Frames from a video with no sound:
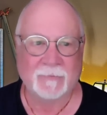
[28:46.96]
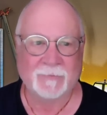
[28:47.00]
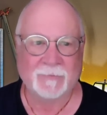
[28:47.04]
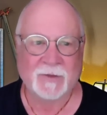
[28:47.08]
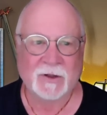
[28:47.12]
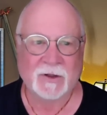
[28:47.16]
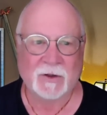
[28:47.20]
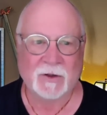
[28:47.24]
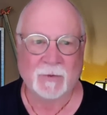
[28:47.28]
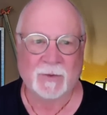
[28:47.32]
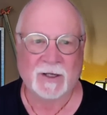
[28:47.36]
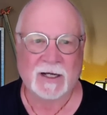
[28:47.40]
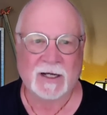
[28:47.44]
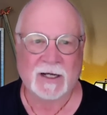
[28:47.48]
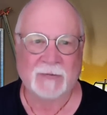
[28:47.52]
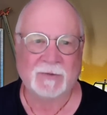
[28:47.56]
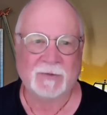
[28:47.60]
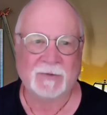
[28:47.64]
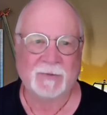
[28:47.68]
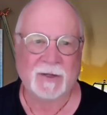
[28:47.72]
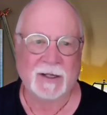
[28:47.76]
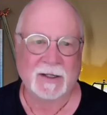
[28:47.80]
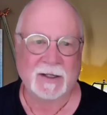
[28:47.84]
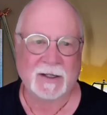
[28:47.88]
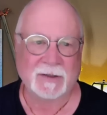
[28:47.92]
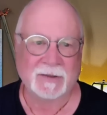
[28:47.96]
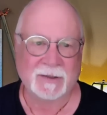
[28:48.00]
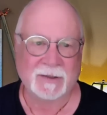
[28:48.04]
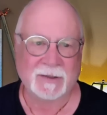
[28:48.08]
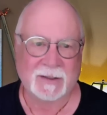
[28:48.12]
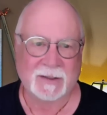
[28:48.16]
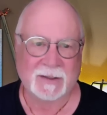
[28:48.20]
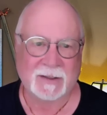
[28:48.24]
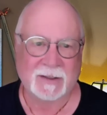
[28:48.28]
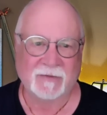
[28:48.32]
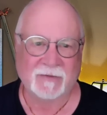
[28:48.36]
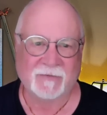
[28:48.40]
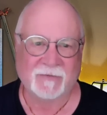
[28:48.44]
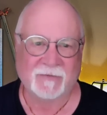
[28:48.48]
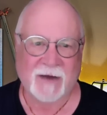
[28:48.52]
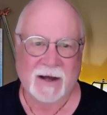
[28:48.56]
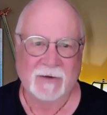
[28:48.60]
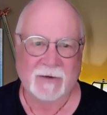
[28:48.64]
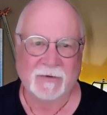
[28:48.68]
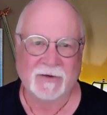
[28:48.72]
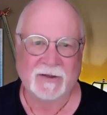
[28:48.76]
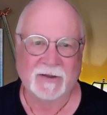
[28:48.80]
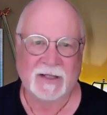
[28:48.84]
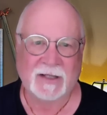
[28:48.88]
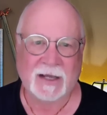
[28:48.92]
You pick up the pace. The
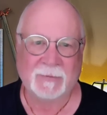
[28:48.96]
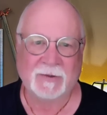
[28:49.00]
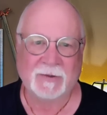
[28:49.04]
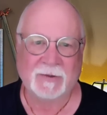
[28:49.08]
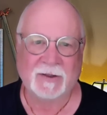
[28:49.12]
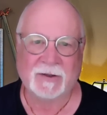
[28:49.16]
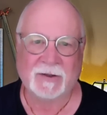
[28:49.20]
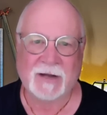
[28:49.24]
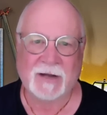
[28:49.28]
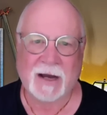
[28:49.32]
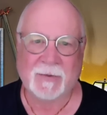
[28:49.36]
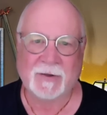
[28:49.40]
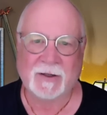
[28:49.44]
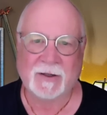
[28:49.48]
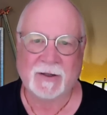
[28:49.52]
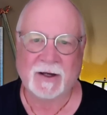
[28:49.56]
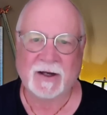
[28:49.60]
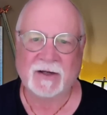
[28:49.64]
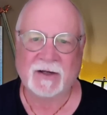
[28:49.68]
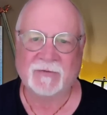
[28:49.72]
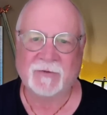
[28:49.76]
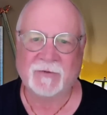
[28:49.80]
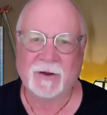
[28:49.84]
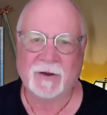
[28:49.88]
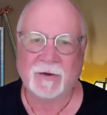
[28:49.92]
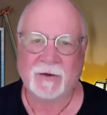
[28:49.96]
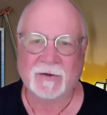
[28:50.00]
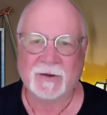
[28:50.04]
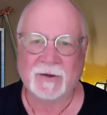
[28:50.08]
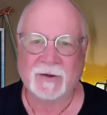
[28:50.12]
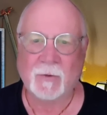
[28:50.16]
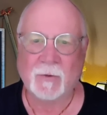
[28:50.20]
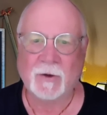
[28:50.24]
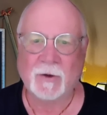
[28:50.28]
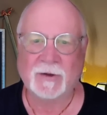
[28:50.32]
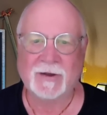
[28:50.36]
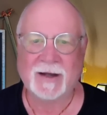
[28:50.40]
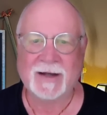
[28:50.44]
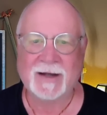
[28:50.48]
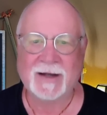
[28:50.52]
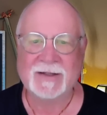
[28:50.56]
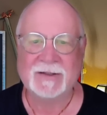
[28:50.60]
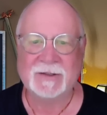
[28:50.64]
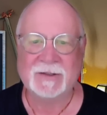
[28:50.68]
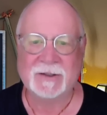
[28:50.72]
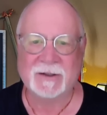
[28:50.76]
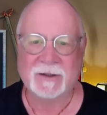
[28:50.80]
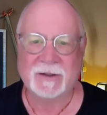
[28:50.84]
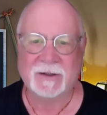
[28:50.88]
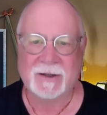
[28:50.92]
final steps at the top of the Icefall are someone's
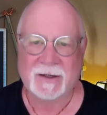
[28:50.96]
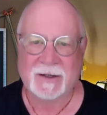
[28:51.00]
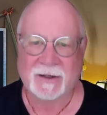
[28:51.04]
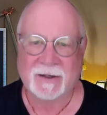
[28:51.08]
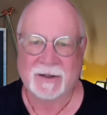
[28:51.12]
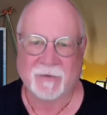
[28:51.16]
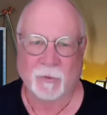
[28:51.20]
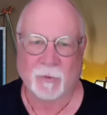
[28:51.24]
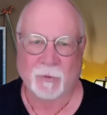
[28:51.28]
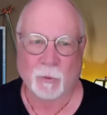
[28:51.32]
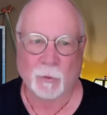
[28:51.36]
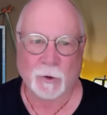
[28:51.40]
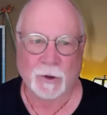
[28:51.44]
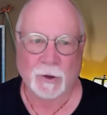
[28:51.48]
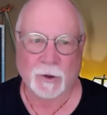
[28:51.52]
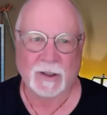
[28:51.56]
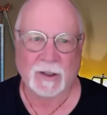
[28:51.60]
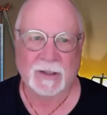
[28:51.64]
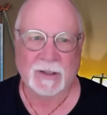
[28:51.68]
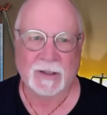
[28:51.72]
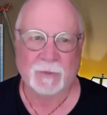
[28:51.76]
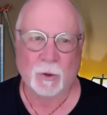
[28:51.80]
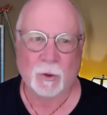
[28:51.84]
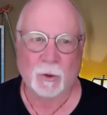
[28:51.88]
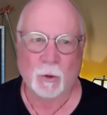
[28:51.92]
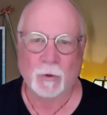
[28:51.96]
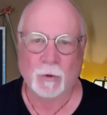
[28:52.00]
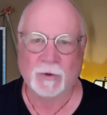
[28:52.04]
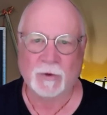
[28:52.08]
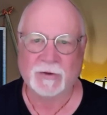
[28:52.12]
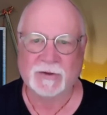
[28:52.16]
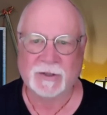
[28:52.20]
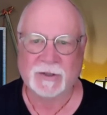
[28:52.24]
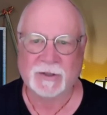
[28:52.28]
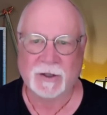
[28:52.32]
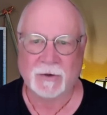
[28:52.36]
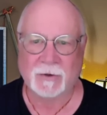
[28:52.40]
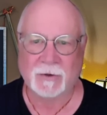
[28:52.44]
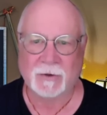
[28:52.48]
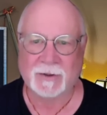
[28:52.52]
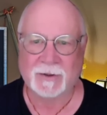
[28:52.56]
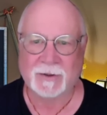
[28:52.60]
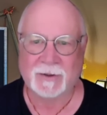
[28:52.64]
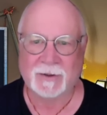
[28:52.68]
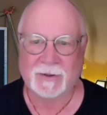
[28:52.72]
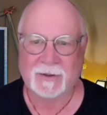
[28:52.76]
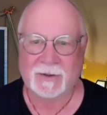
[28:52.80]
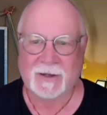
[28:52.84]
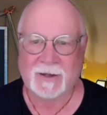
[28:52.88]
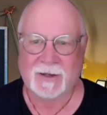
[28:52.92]
idea of a really poor joke.
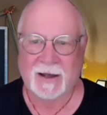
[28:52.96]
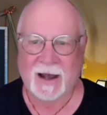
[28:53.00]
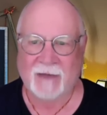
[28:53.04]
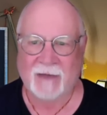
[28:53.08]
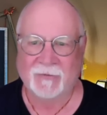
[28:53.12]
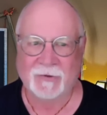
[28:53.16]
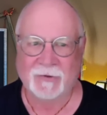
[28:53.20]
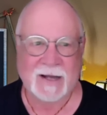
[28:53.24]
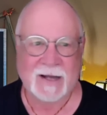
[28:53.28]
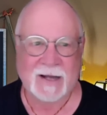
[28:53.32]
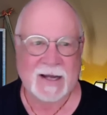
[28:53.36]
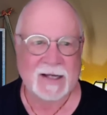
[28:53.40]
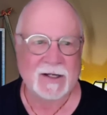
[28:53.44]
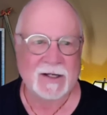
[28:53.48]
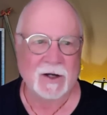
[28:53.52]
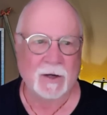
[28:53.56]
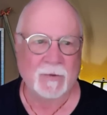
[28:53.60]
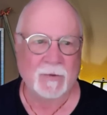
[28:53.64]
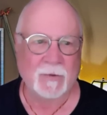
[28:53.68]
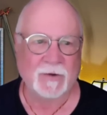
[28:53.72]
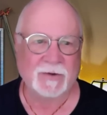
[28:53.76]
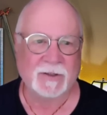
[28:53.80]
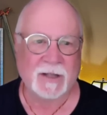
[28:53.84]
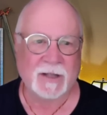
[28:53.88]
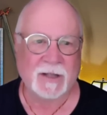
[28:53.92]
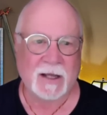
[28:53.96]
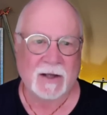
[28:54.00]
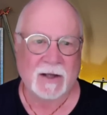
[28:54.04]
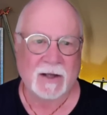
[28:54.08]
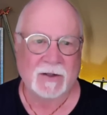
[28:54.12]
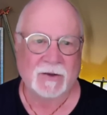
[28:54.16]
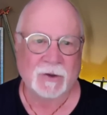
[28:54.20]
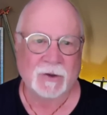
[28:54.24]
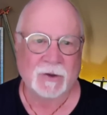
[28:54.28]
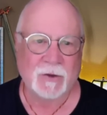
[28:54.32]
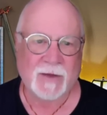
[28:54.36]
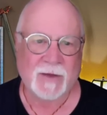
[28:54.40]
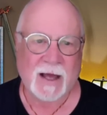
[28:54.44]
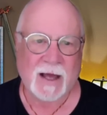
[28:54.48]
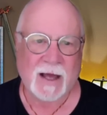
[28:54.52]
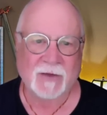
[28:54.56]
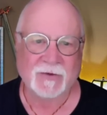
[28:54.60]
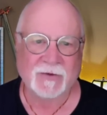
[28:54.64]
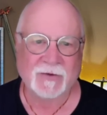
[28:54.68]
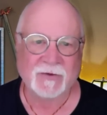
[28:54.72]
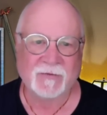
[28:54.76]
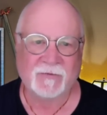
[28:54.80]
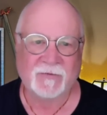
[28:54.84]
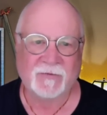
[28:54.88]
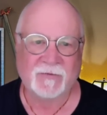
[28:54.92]
After gaining almost
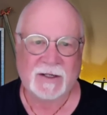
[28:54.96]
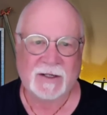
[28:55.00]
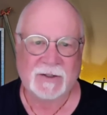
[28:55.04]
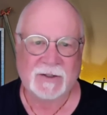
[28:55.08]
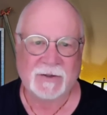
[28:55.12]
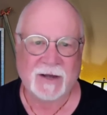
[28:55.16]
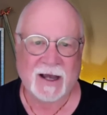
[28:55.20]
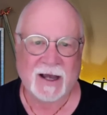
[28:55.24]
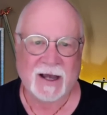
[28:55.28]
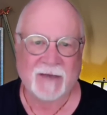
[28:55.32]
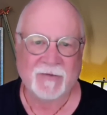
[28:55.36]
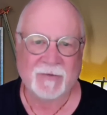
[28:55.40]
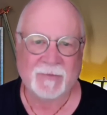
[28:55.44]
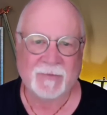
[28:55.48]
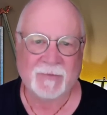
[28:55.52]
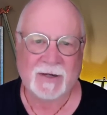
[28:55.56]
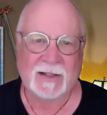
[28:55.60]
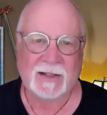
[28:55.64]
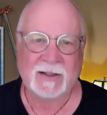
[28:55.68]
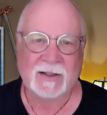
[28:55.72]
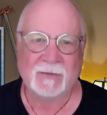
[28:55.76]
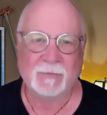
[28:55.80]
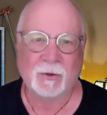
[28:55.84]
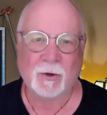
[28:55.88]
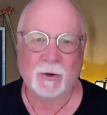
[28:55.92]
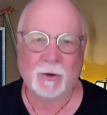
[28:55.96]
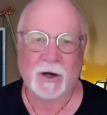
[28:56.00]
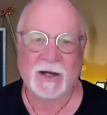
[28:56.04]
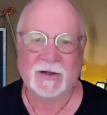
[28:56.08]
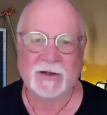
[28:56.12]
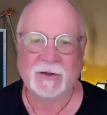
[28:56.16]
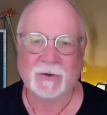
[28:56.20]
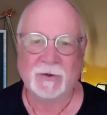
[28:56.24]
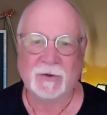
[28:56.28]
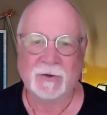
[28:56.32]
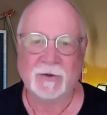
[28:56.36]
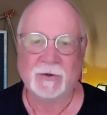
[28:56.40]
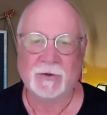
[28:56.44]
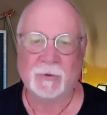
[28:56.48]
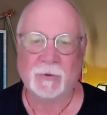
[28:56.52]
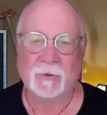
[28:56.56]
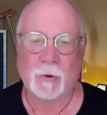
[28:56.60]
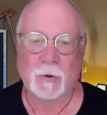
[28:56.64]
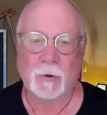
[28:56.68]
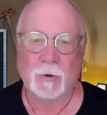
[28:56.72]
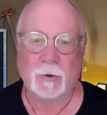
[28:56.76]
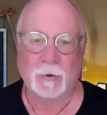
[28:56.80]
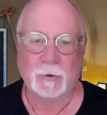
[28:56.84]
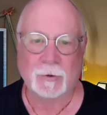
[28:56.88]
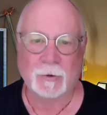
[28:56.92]
2,000 feet, you haven't paid the price to the
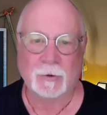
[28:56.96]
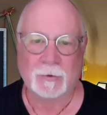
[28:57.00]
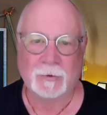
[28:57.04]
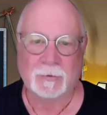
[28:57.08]
troll.